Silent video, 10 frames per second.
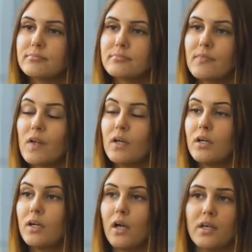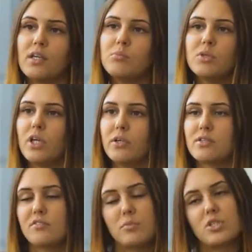Well, the result,
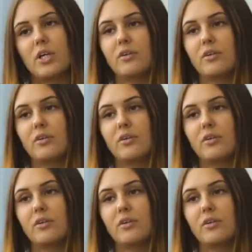you